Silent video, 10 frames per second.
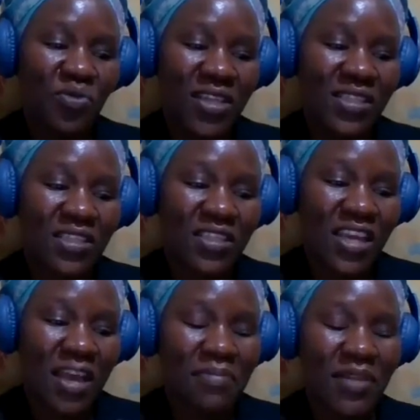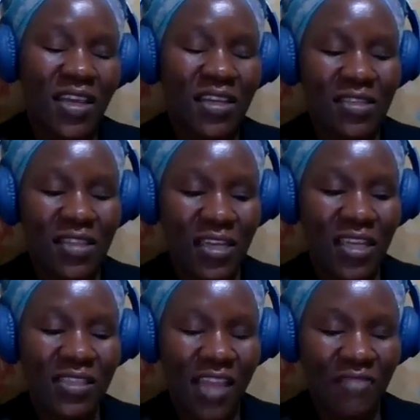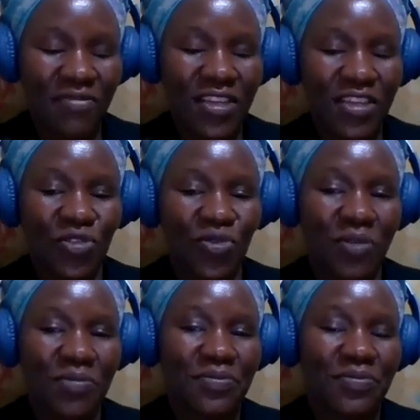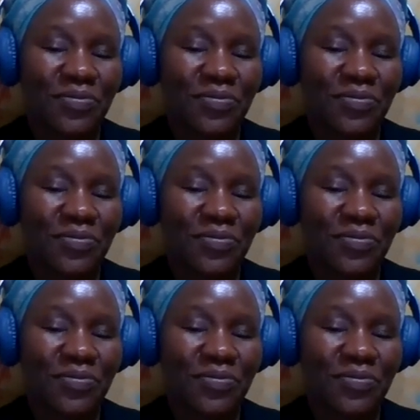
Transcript: when Stray are playing. The rest I'm very sure.